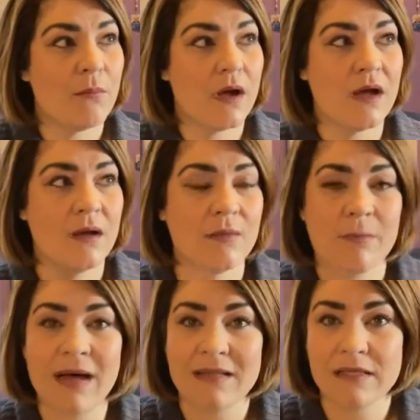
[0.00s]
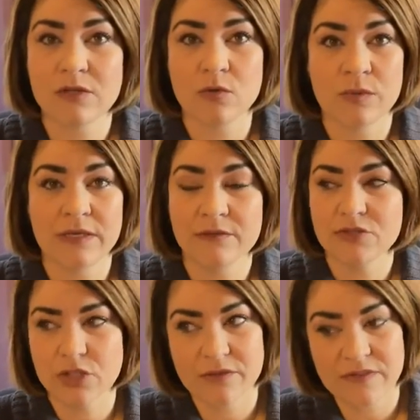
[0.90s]
um, my little one,
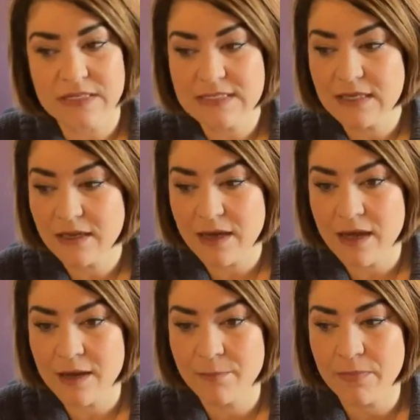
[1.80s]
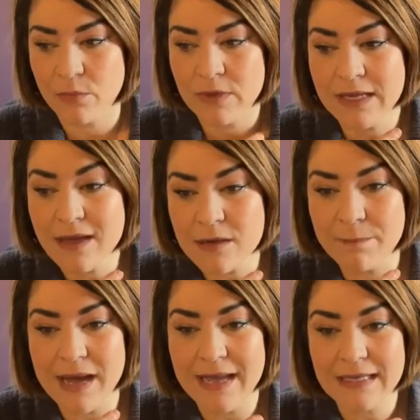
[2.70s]
Jarvis, um, when he got a
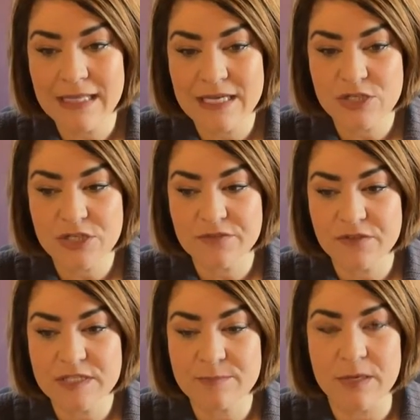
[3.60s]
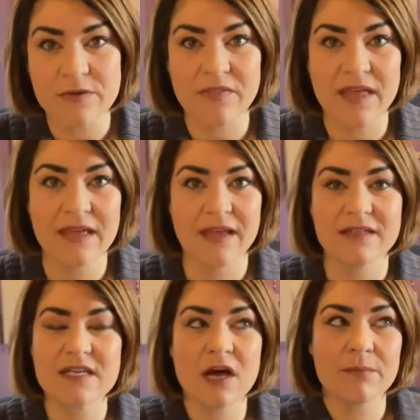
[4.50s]
bike last year for his birthday,
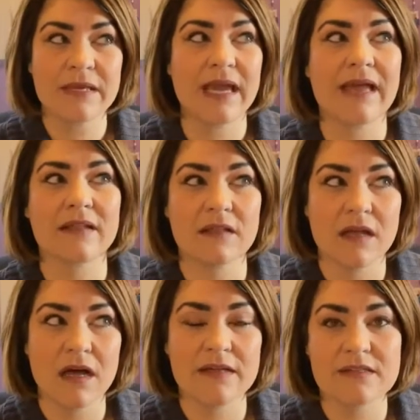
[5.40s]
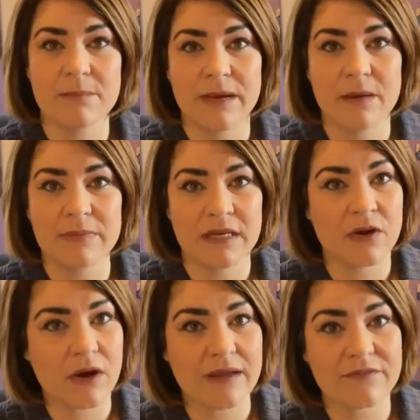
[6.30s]
it taught me a lot about being
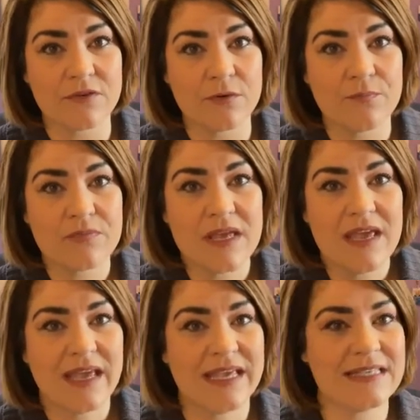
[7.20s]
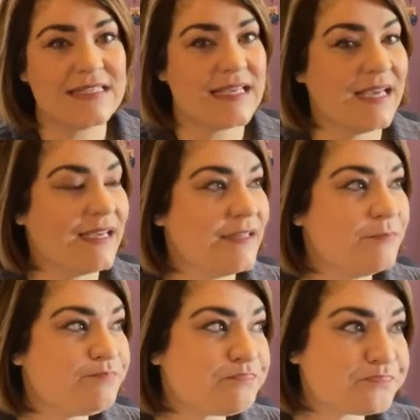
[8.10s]
grateful. He said,